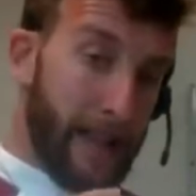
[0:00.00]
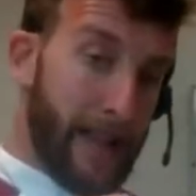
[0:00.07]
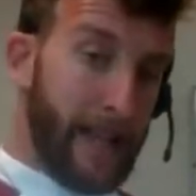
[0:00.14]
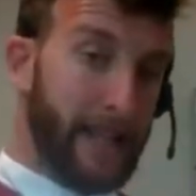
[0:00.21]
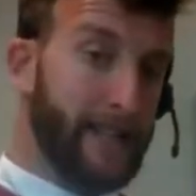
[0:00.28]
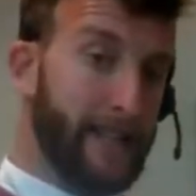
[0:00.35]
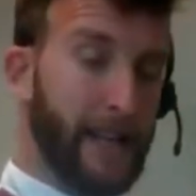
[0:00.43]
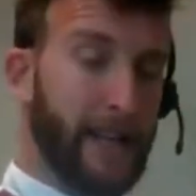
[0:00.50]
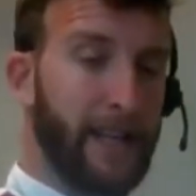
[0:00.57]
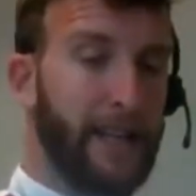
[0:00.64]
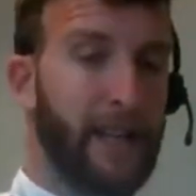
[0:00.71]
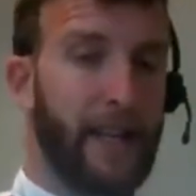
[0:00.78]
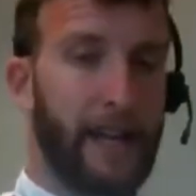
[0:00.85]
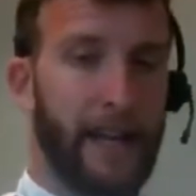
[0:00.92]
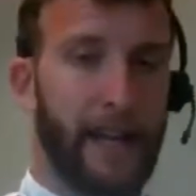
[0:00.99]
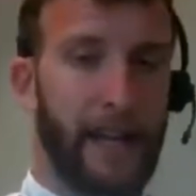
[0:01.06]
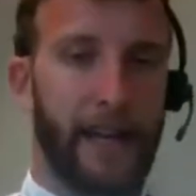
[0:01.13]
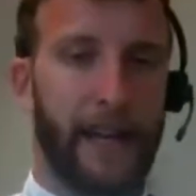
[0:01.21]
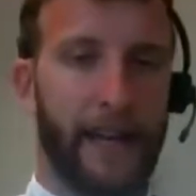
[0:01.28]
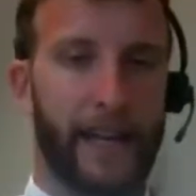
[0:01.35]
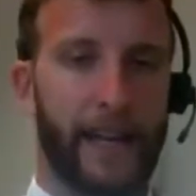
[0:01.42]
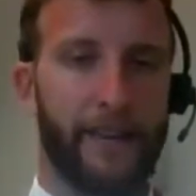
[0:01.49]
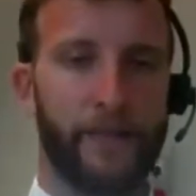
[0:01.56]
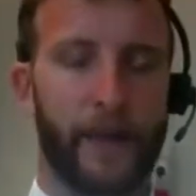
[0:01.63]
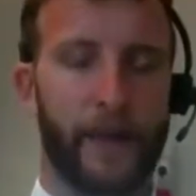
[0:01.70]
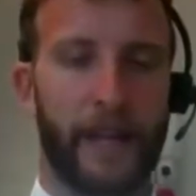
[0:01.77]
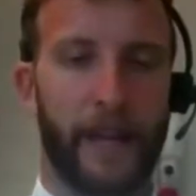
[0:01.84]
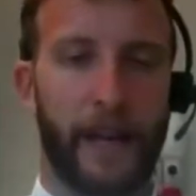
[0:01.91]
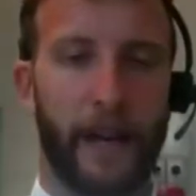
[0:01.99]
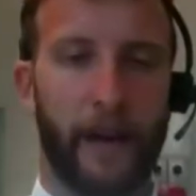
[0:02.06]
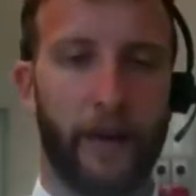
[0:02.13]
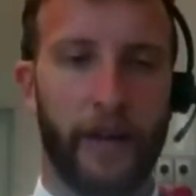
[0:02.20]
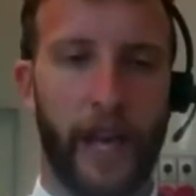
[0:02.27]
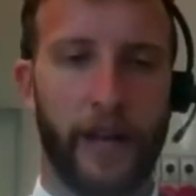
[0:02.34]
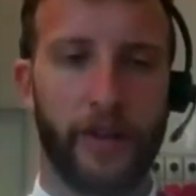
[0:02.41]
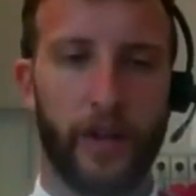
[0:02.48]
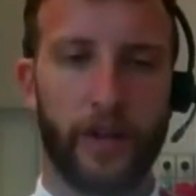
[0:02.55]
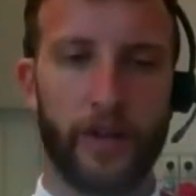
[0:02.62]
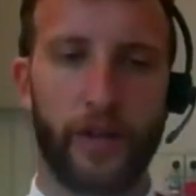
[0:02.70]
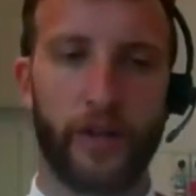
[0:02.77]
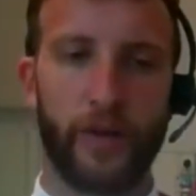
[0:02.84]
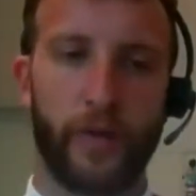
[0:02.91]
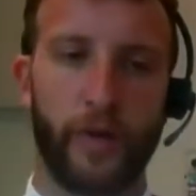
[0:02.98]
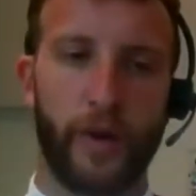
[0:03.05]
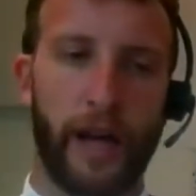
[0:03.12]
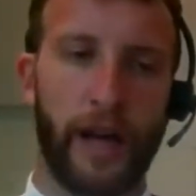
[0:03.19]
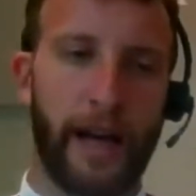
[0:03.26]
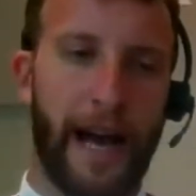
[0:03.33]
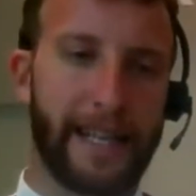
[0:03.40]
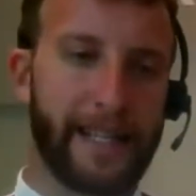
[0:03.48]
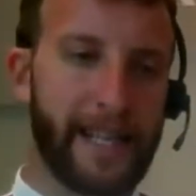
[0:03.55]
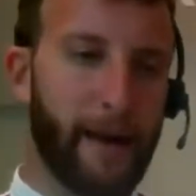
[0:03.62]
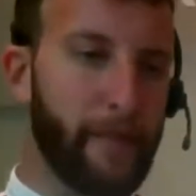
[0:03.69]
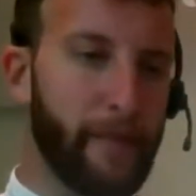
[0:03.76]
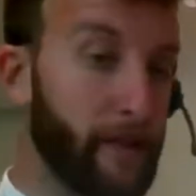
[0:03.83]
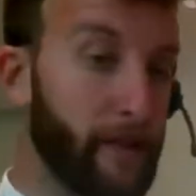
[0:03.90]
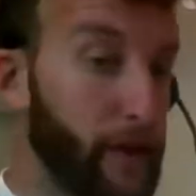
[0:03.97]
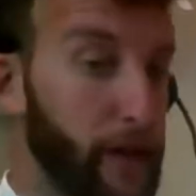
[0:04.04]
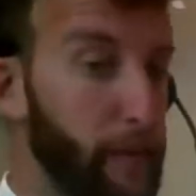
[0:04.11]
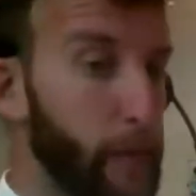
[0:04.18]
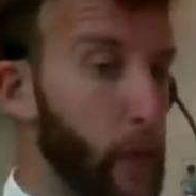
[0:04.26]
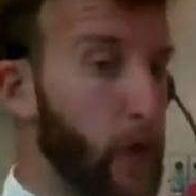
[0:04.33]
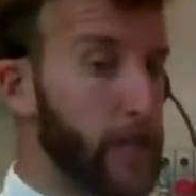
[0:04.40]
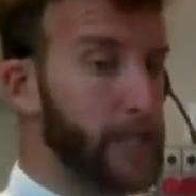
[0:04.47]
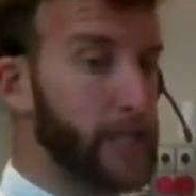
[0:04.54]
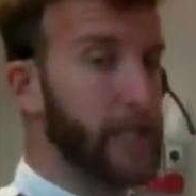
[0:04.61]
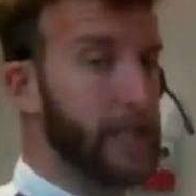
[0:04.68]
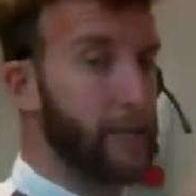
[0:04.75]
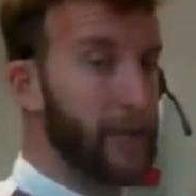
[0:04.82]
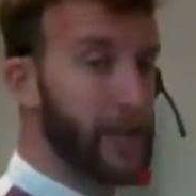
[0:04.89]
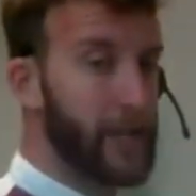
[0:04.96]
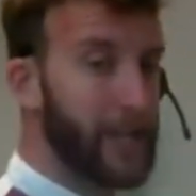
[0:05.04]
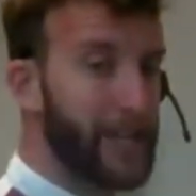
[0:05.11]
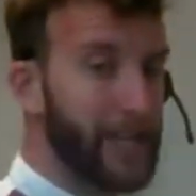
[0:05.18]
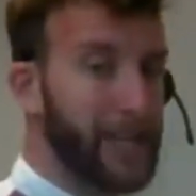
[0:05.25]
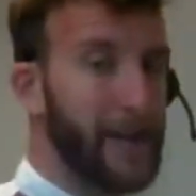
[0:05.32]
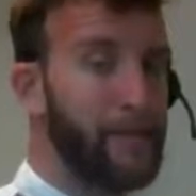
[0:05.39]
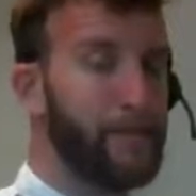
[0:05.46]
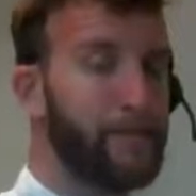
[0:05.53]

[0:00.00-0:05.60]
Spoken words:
This gives me the occasion also to add something very important. The machine,